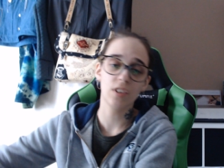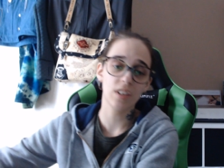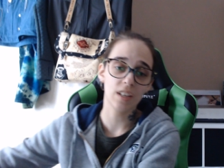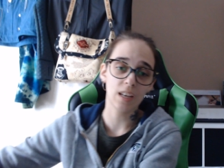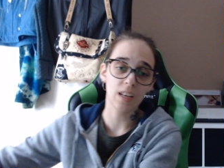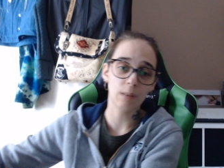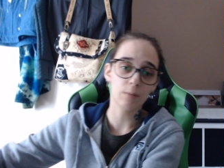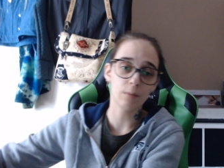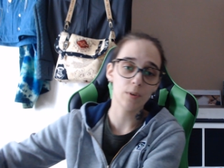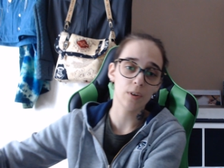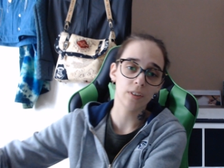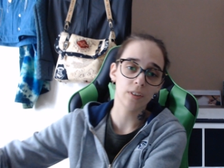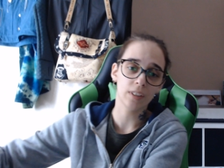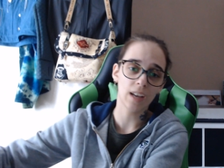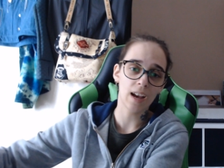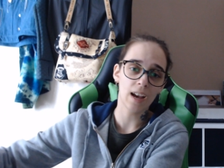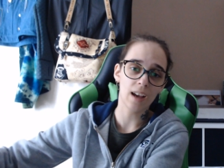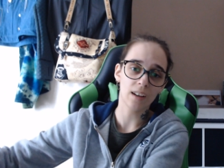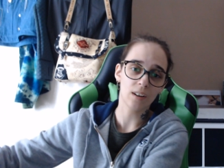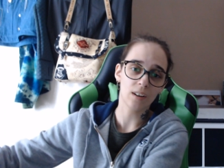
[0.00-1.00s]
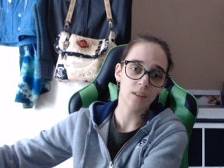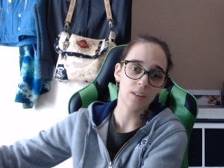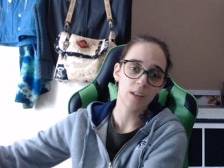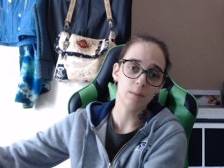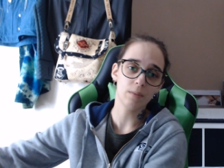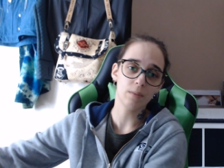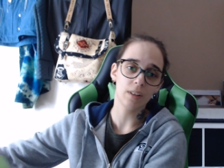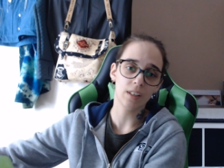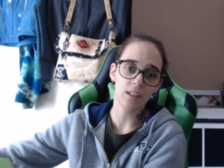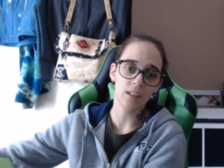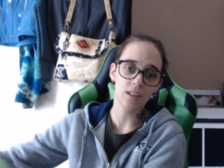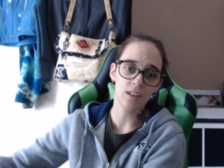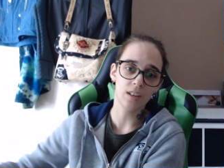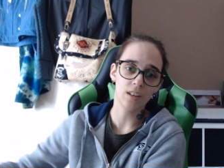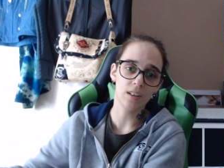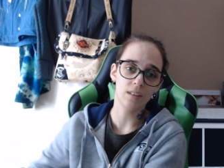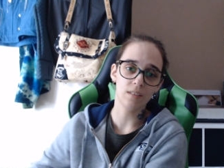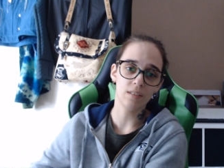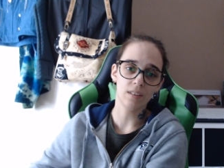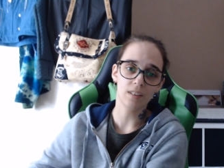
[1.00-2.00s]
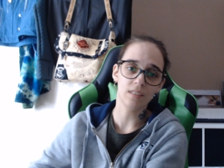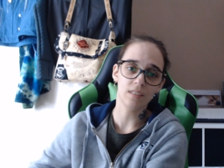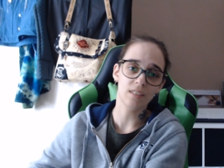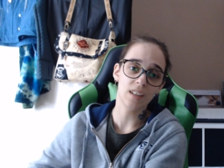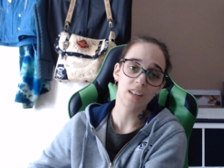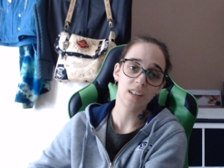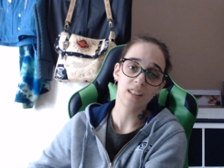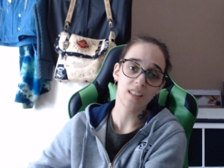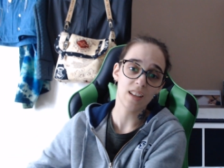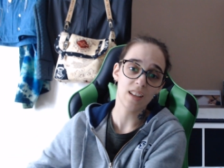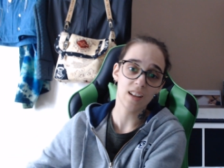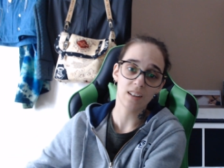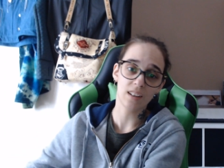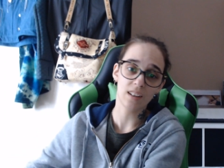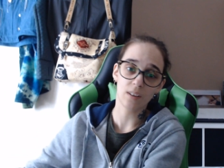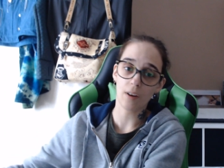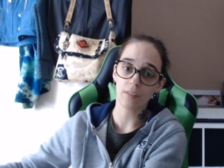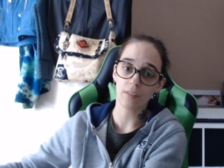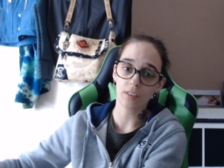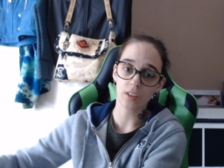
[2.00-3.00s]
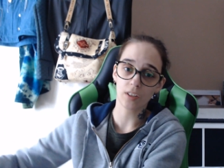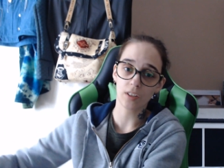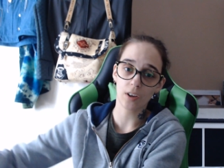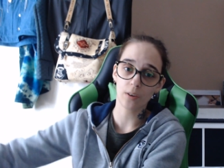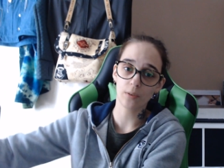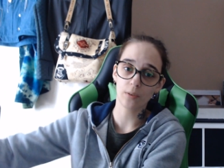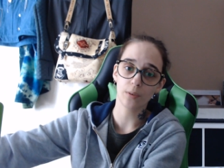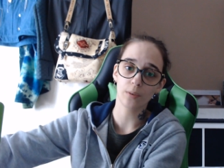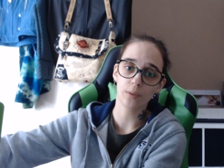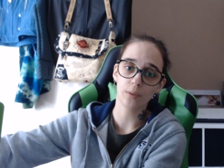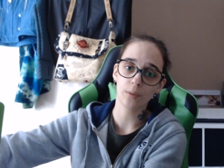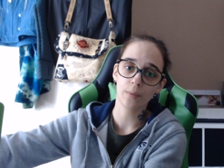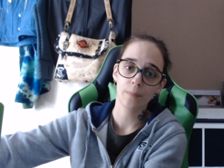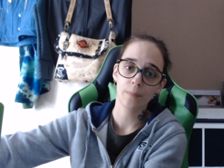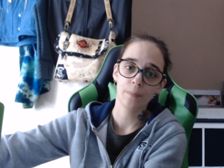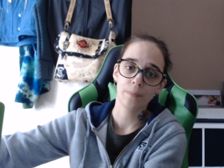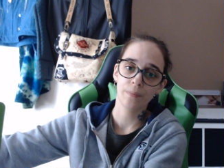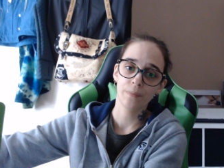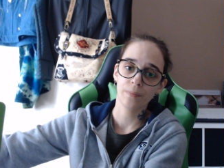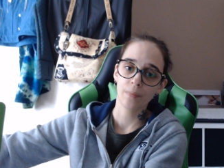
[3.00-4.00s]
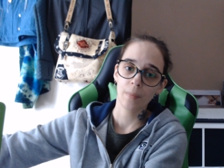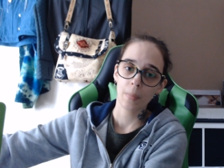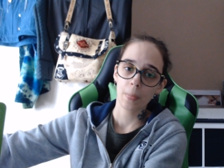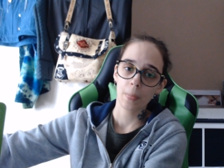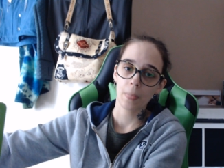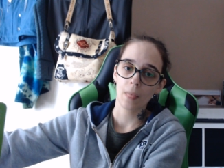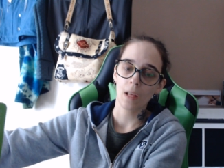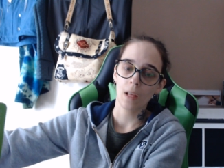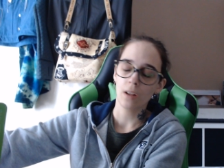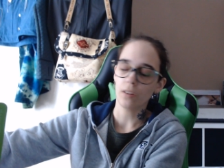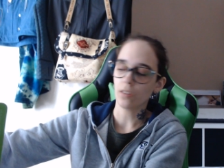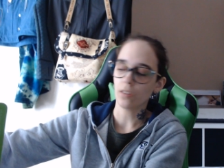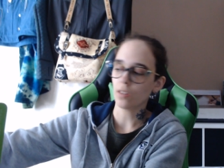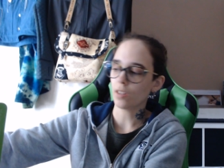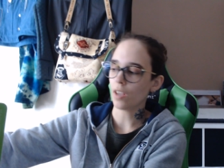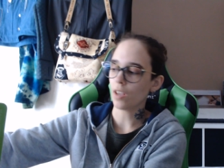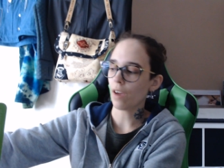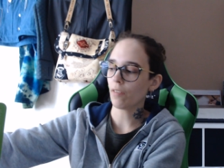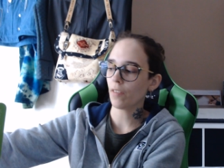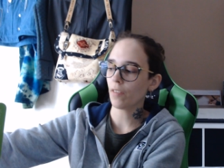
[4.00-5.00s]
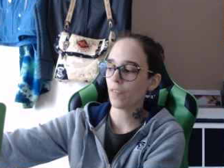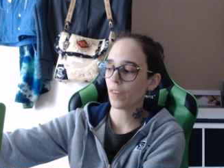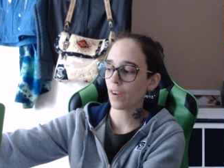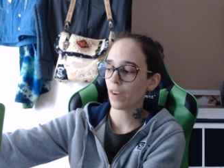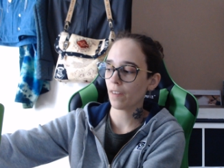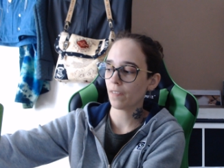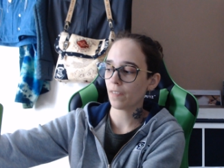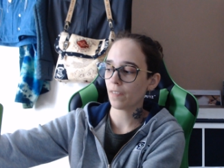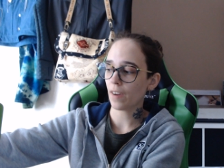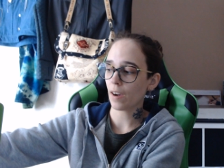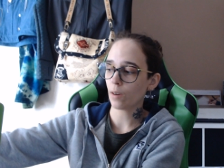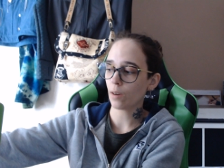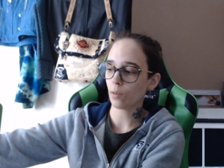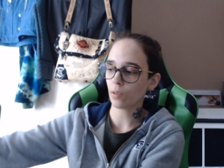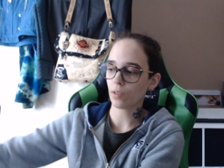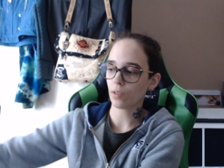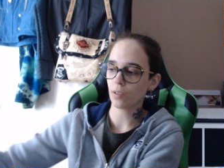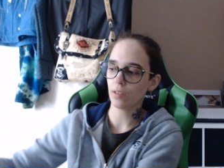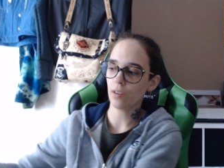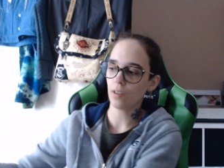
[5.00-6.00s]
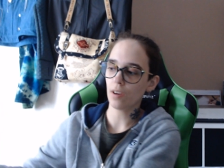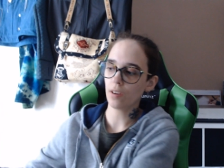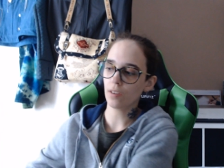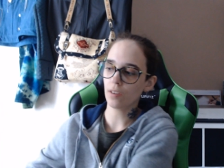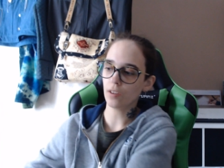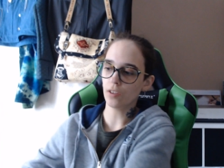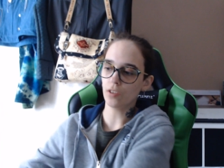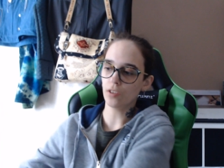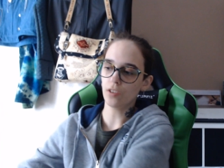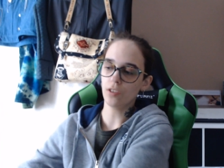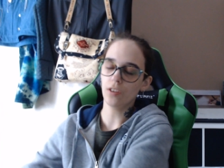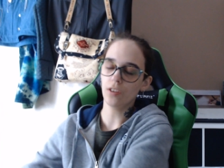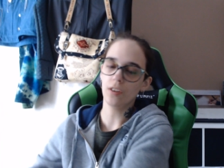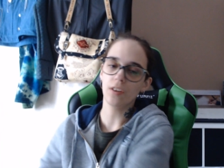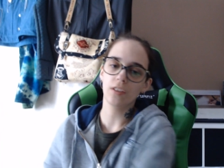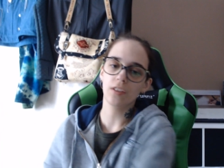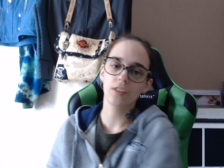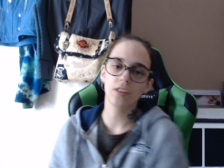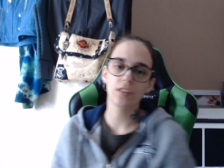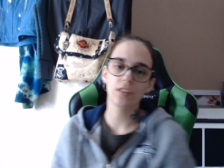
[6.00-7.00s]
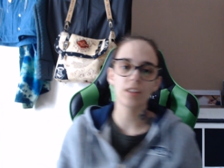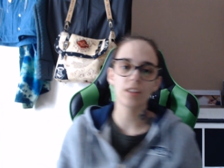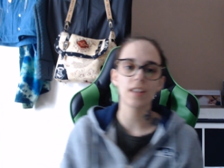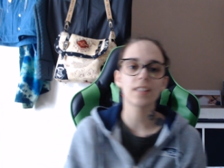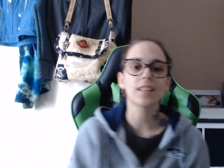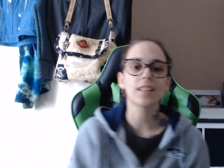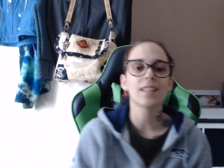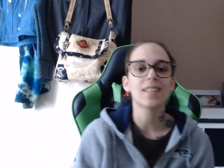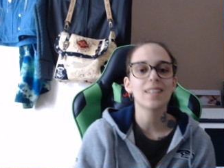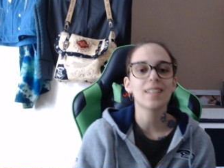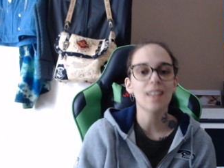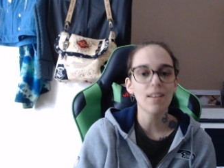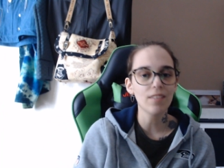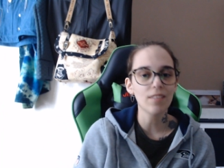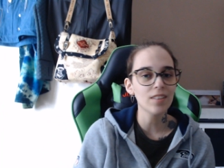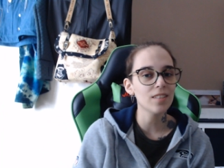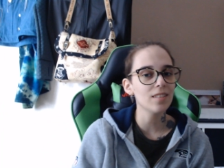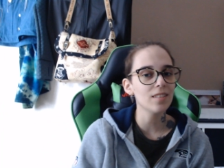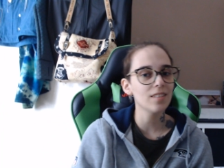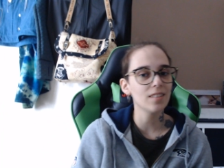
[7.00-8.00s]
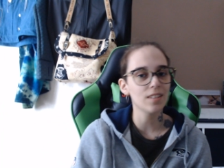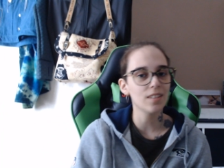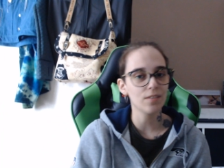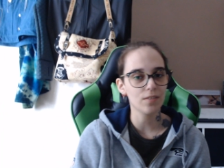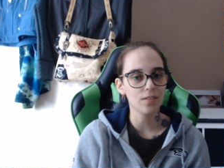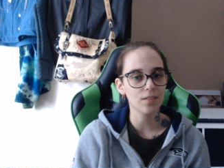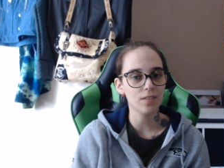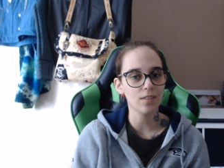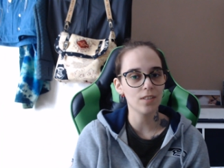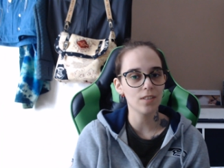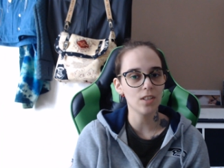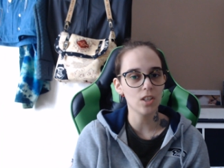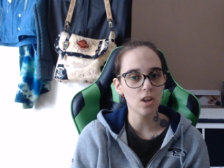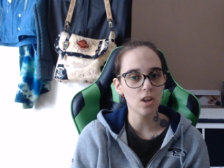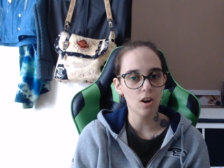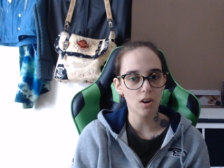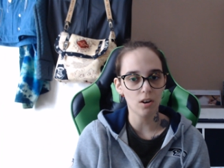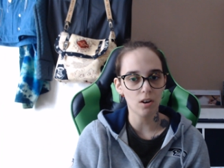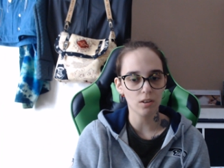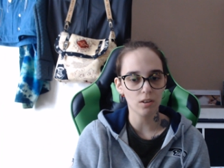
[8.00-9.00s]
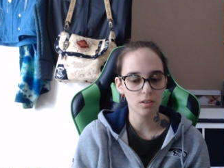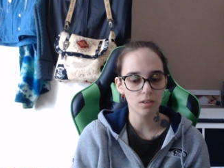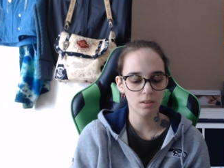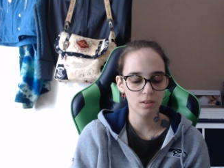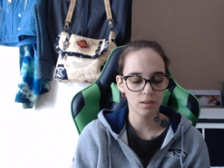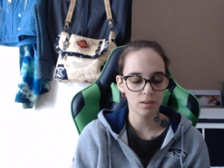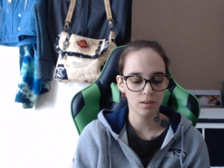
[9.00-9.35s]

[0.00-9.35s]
to keep doing that, and I'll keep telling you, and then at the end I'll have a total. The other thing I found good to do is, because there's 7 different yarns,